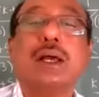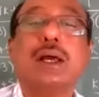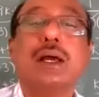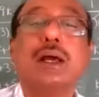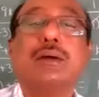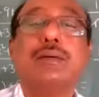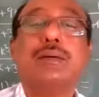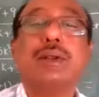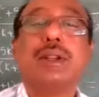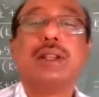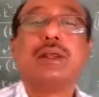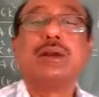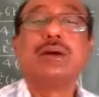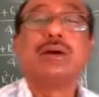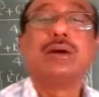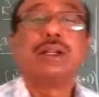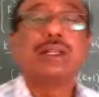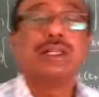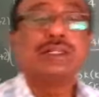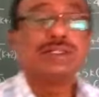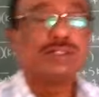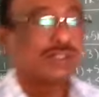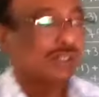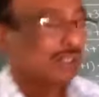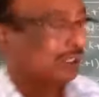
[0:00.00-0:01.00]
Very
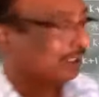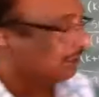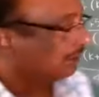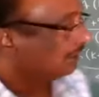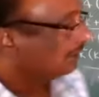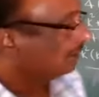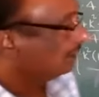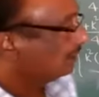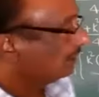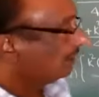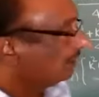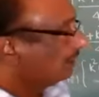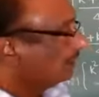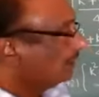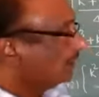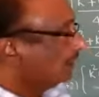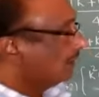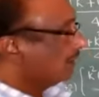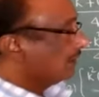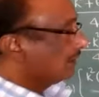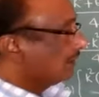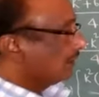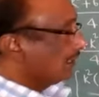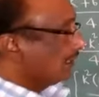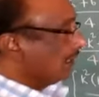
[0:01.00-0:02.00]
good, teacher.
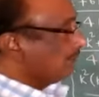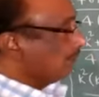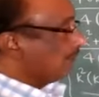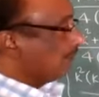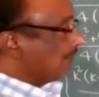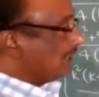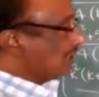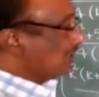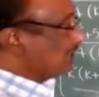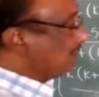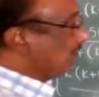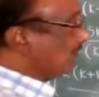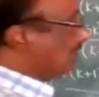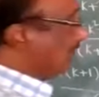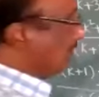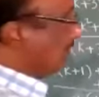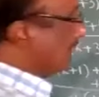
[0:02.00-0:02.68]
K plus